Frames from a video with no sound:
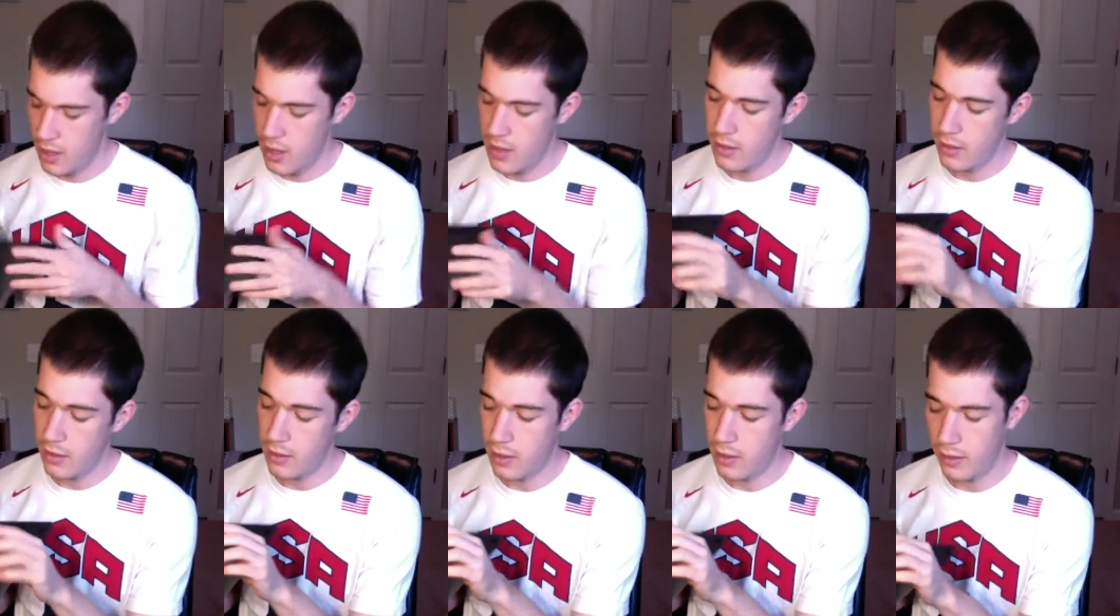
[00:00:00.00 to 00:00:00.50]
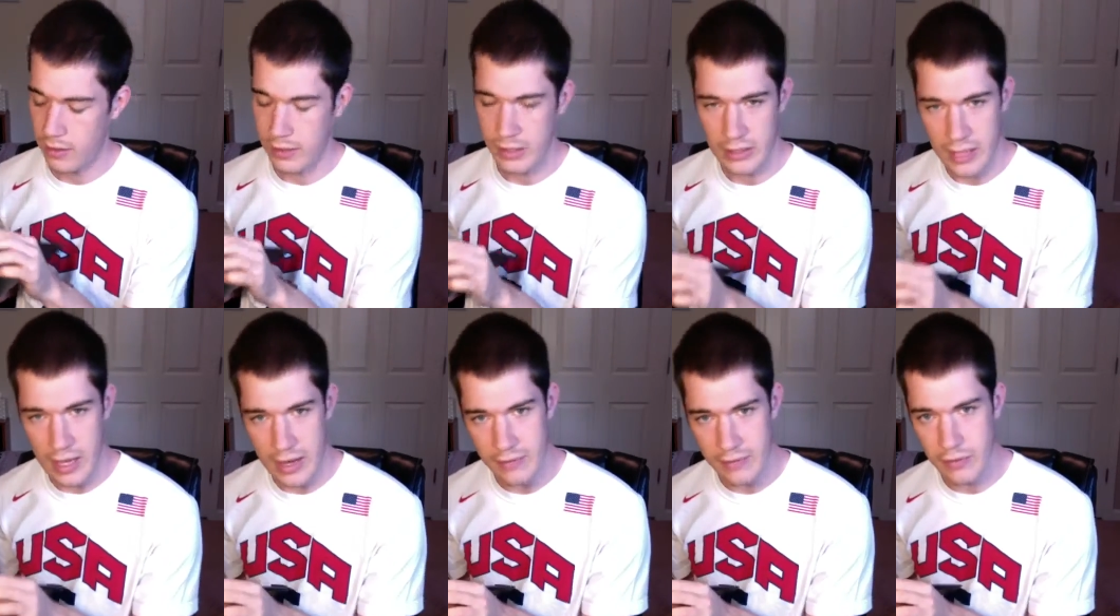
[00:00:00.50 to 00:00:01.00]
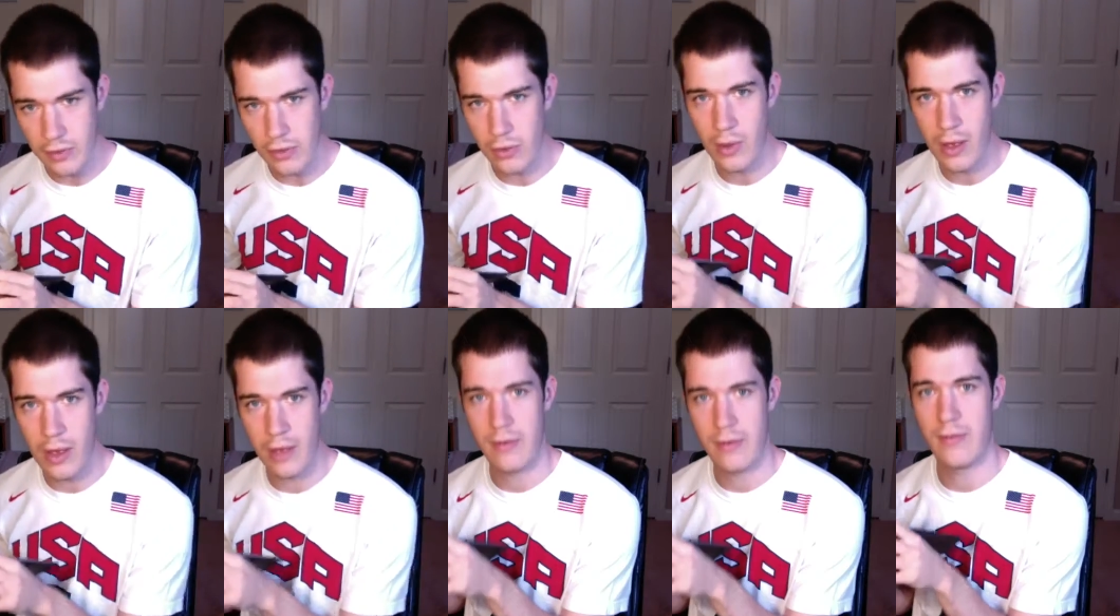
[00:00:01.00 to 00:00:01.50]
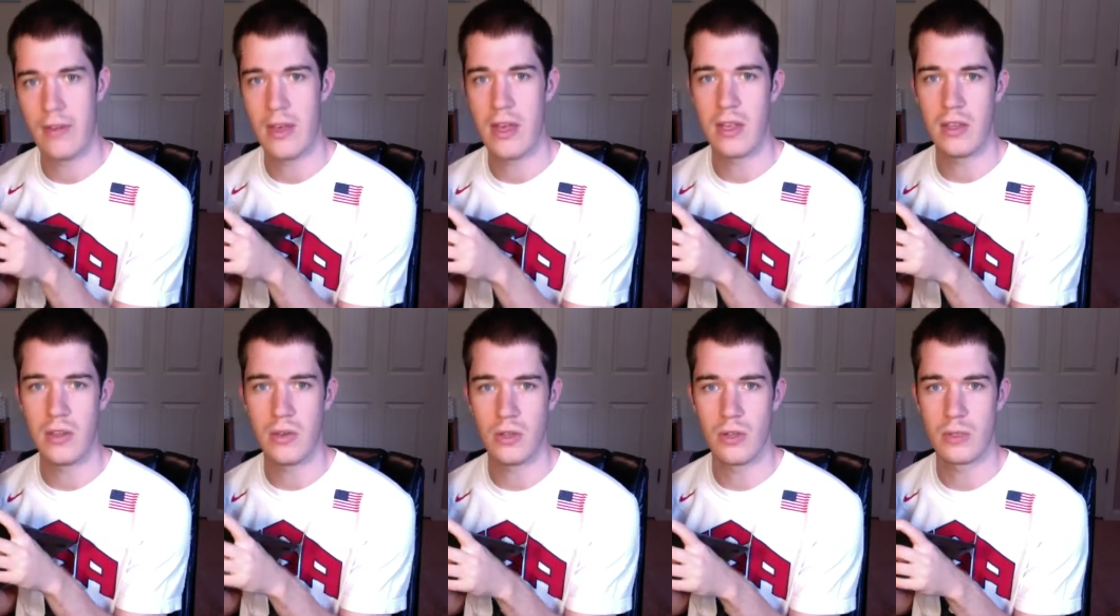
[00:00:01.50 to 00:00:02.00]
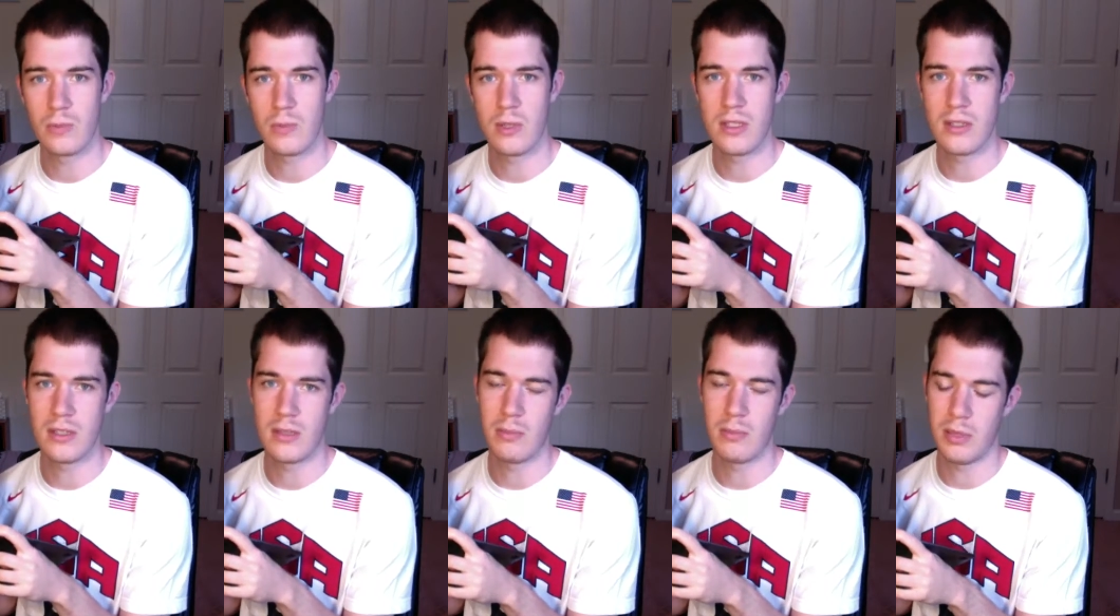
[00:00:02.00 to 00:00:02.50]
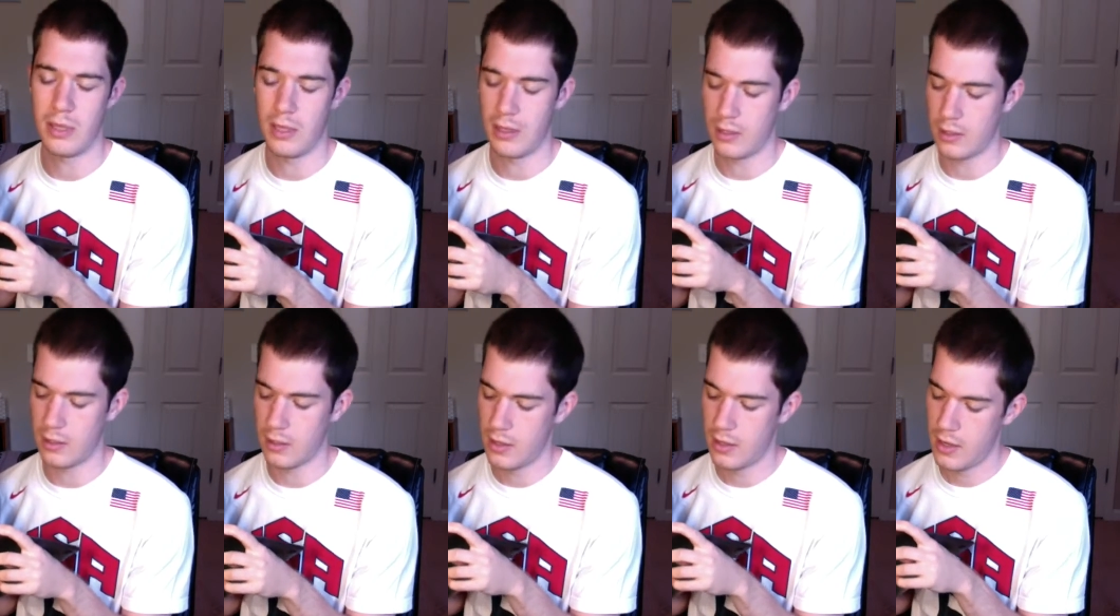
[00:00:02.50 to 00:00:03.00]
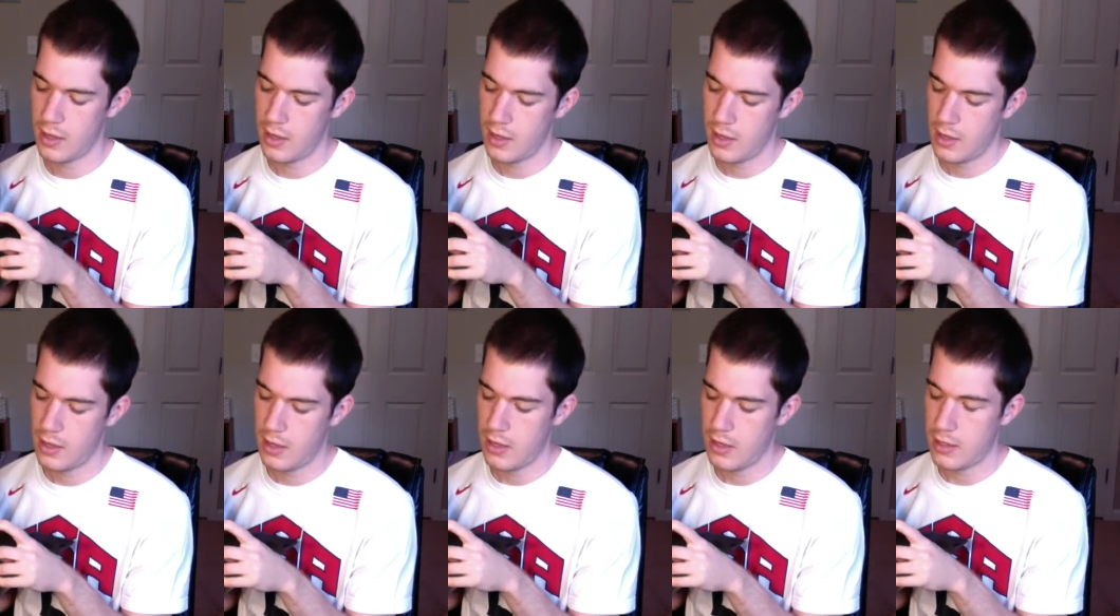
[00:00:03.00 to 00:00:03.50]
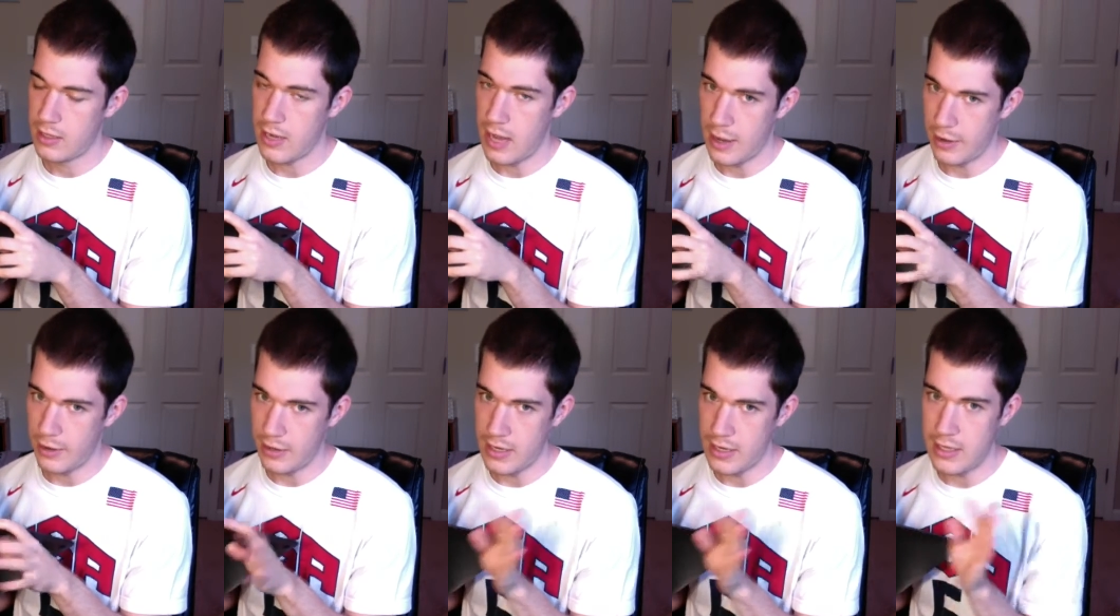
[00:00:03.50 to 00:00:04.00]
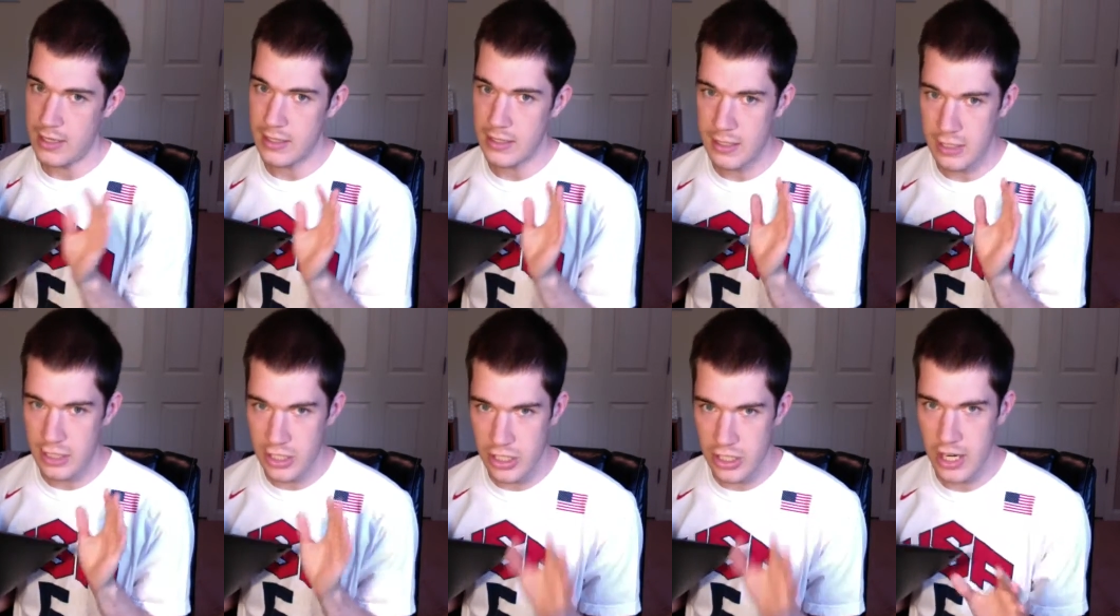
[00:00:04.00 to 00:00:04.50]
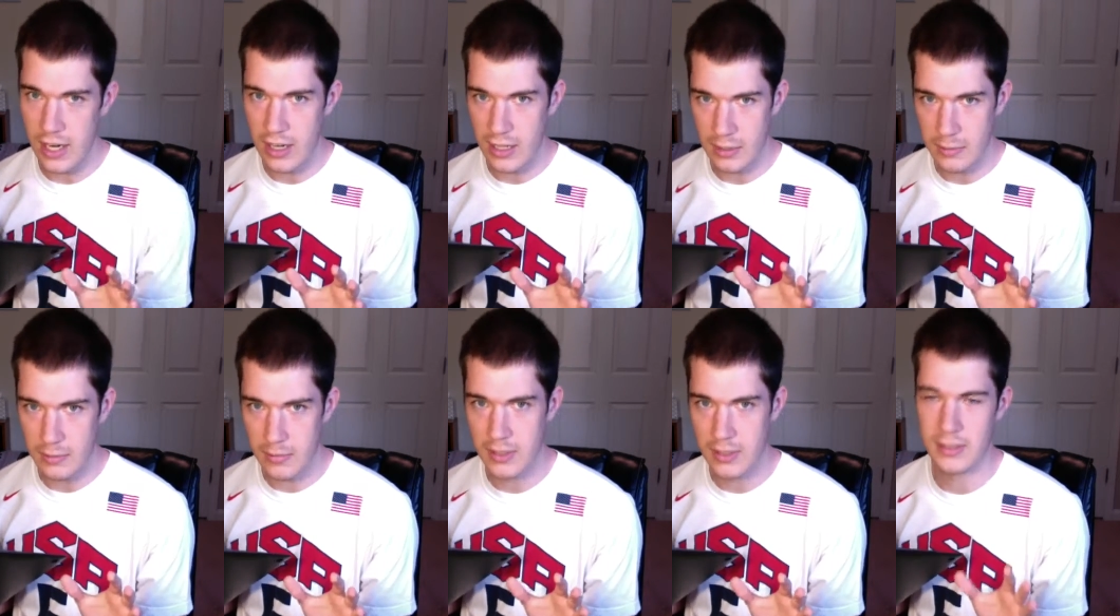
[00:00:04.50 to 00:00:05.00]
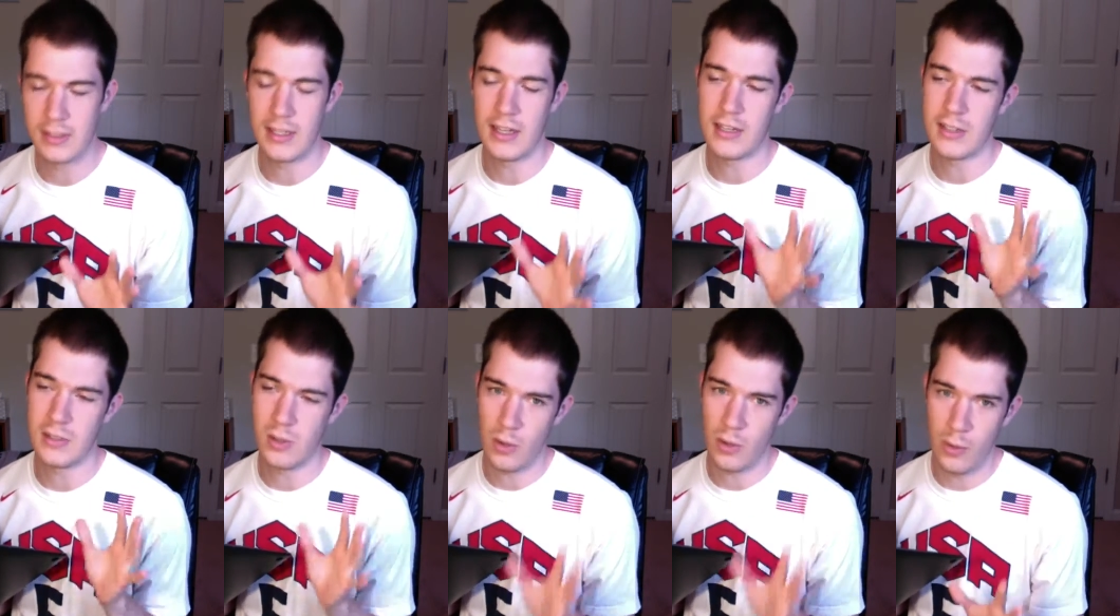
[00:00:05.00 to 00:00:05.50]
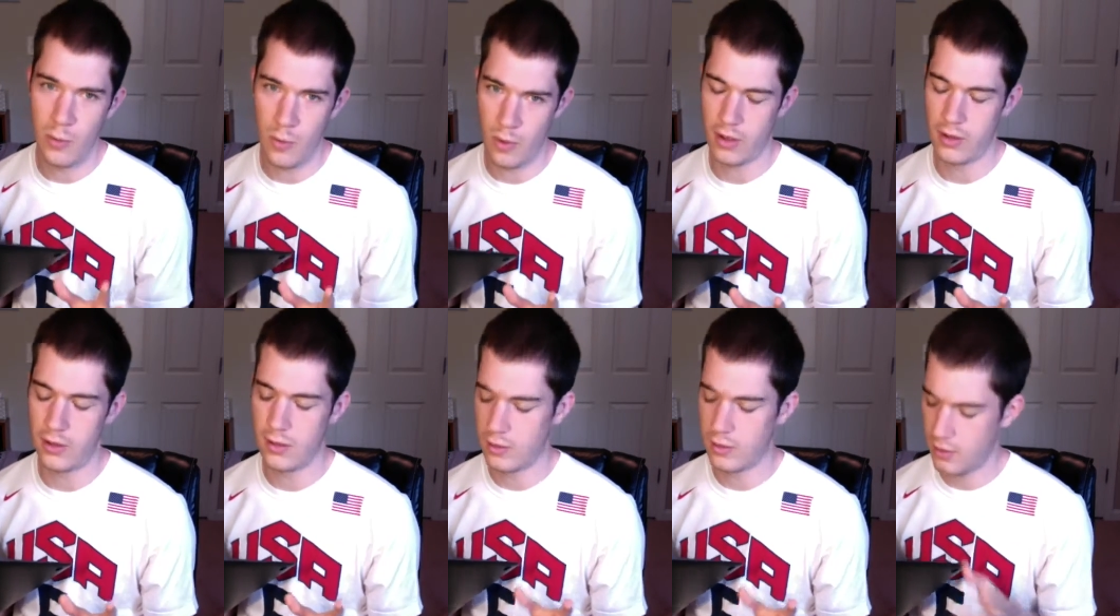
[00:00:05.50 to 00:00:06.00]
And then on the left, you have a USB-C plug. Now, it is a shame that it's only one.